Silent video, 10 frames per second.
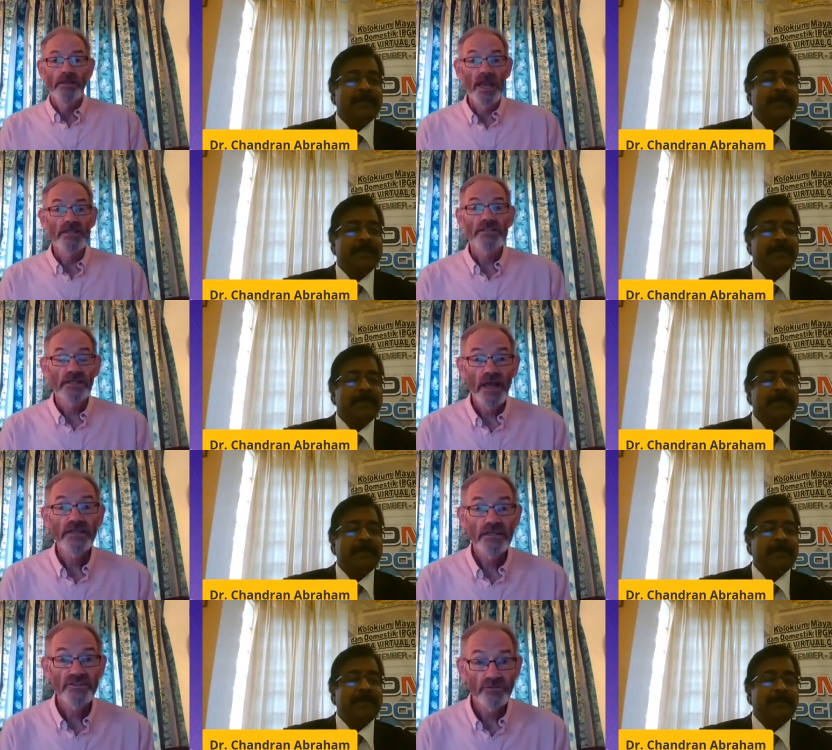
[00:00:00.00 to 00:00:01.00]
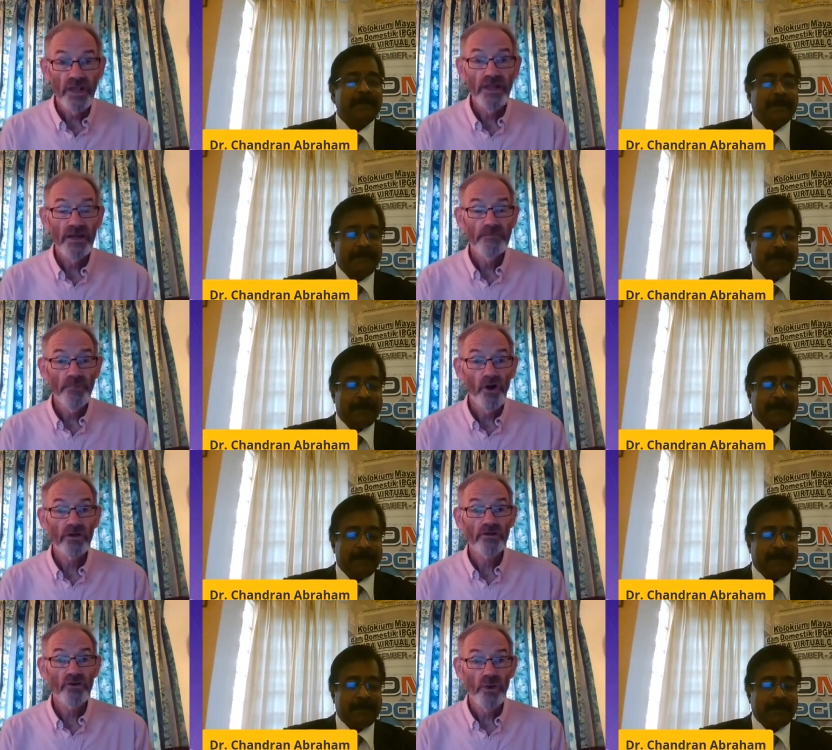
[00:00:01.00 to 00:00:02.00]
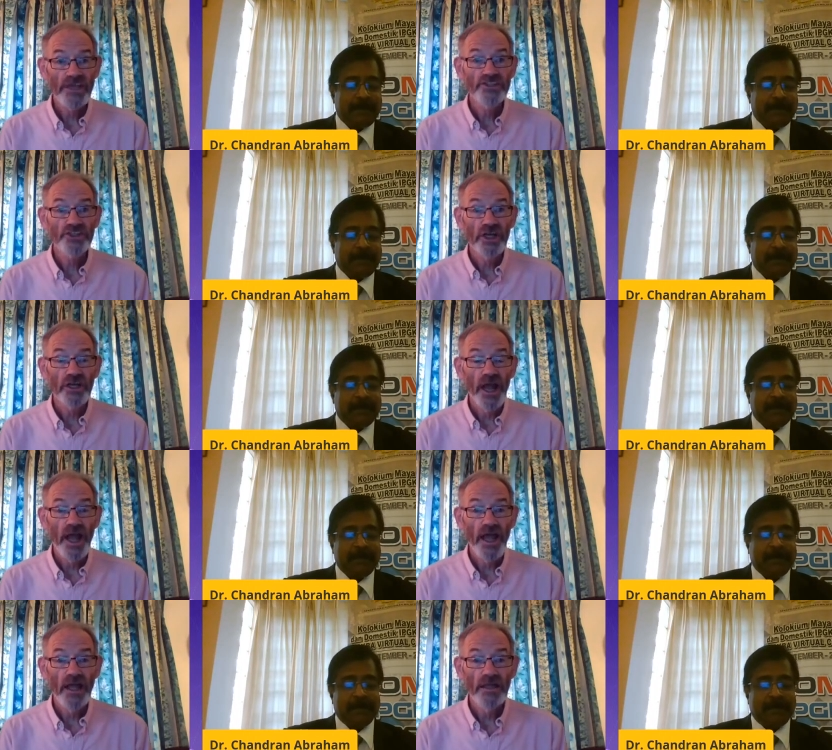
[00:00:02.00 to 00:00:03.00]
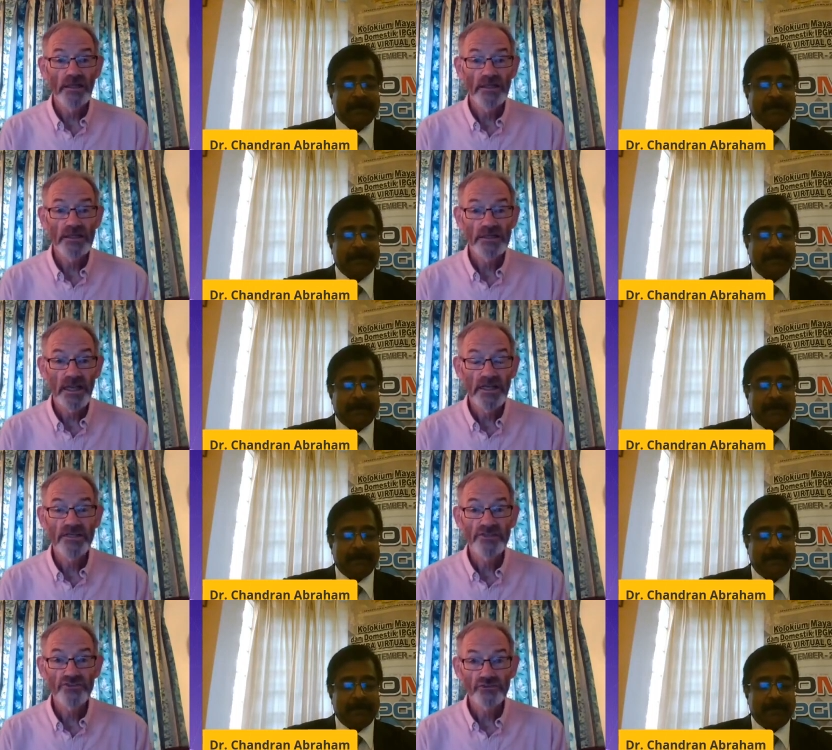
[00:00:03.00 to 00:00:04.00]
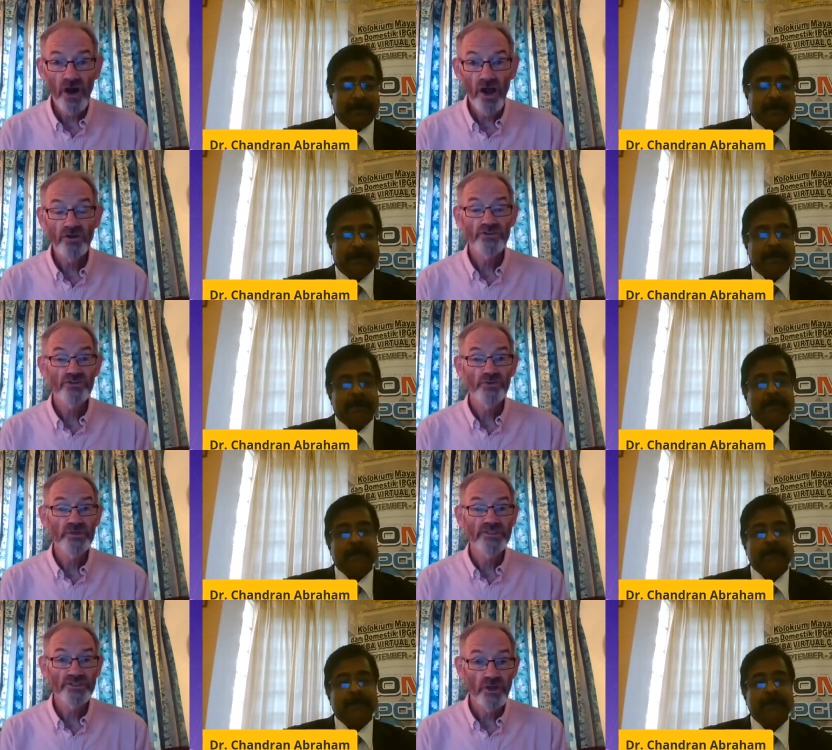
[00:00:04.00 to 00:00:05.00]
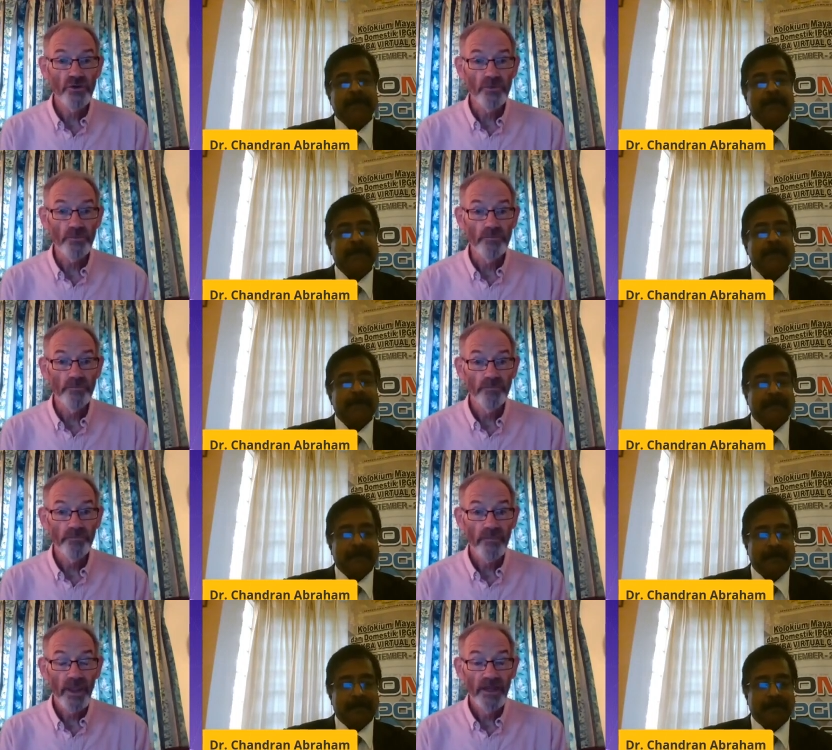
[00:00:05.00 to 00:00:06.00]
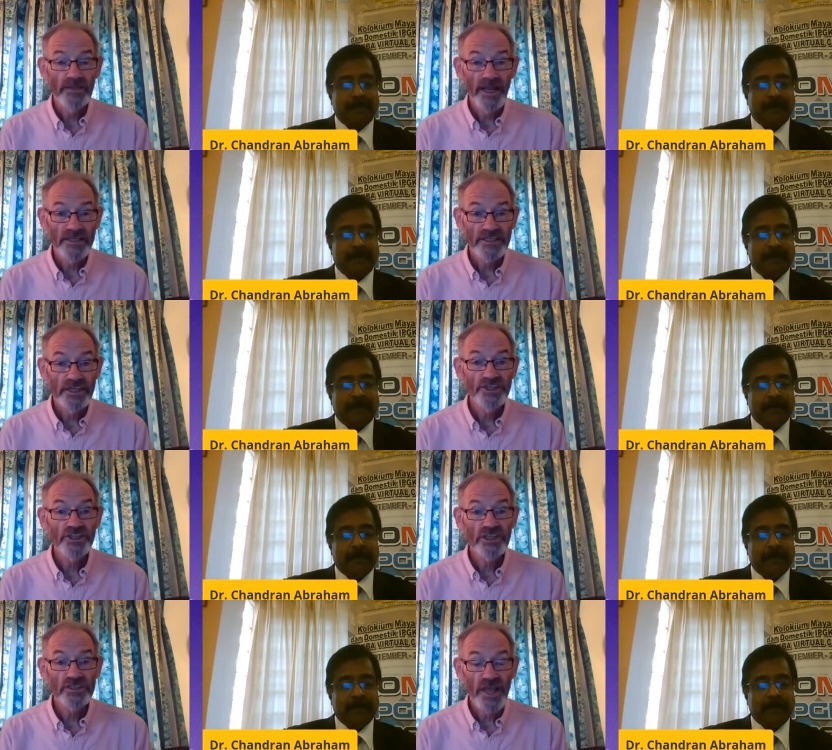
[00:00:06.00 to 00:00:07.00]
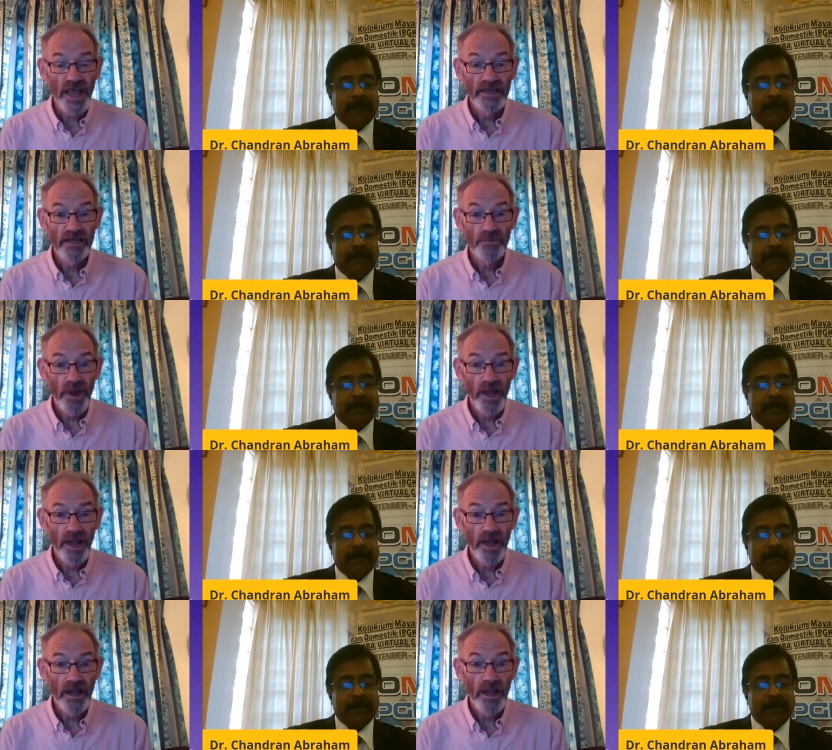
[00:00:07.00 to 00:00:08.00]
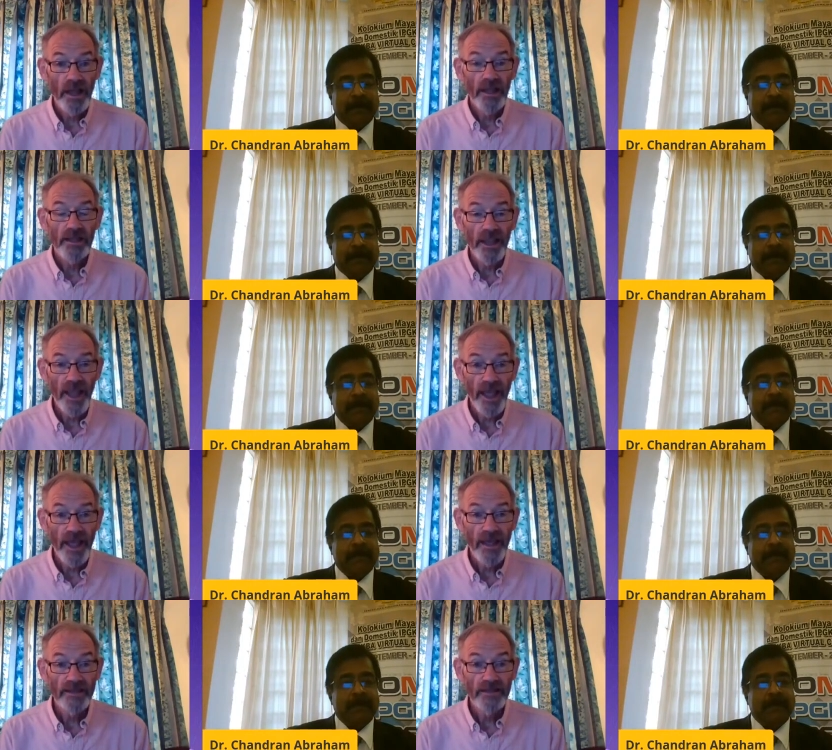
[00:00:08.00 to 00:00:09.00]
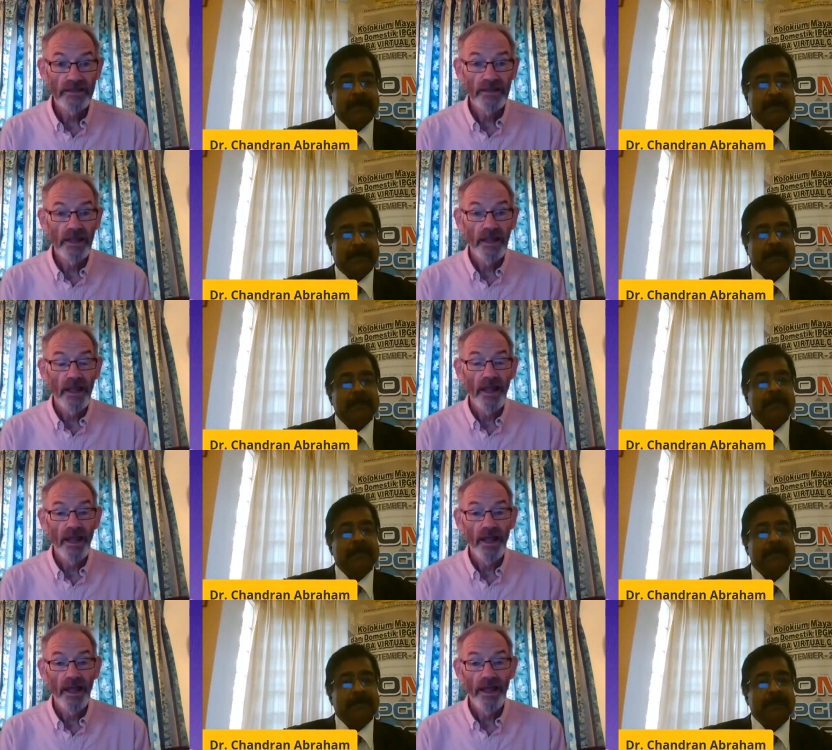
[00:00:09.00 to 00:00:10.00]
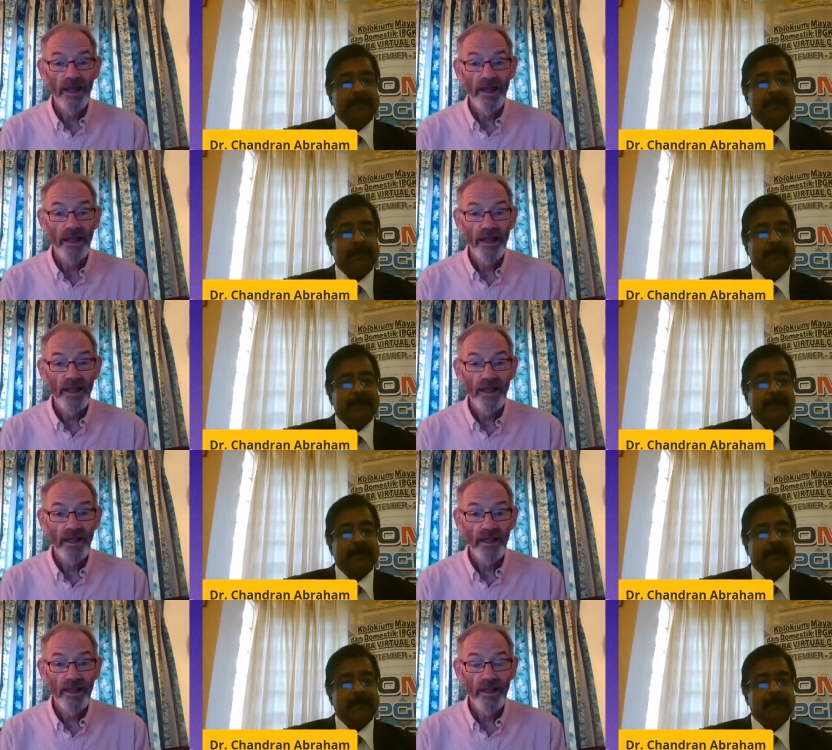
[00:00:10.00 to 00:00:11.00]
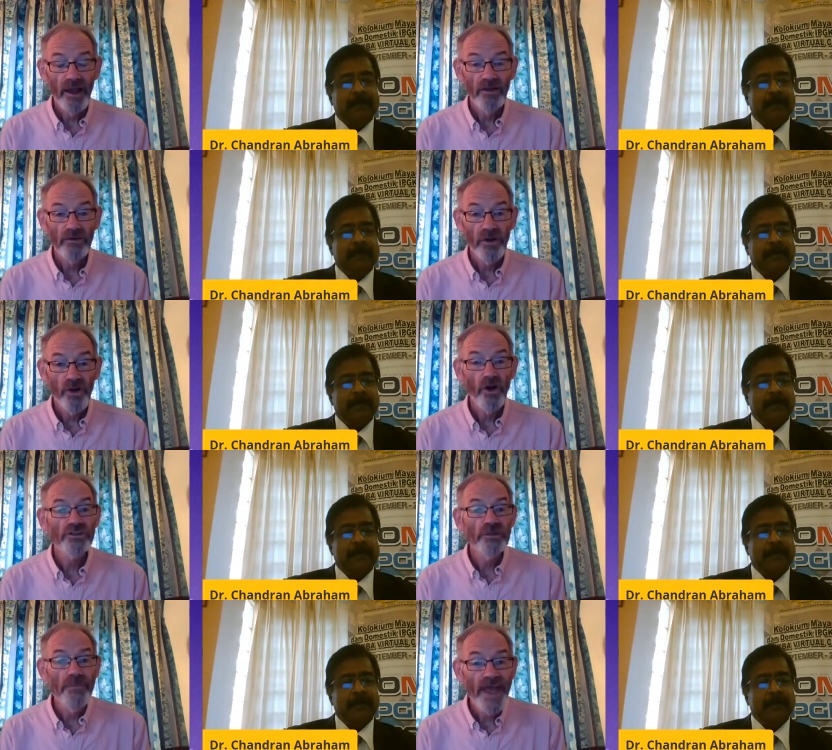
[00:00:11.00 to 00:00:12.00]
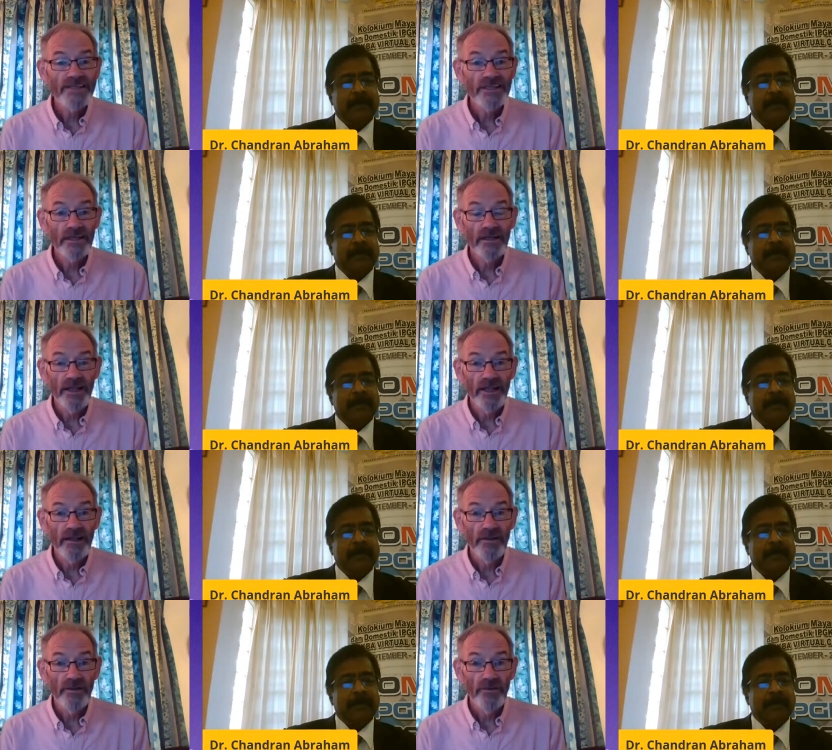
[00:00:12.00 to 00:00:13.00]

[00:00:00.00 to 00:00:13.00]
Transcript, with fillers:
Speaker 1: Yes, so that is a really important question, and it is wrong to assume that teachers anywhere can uh, uh, automatically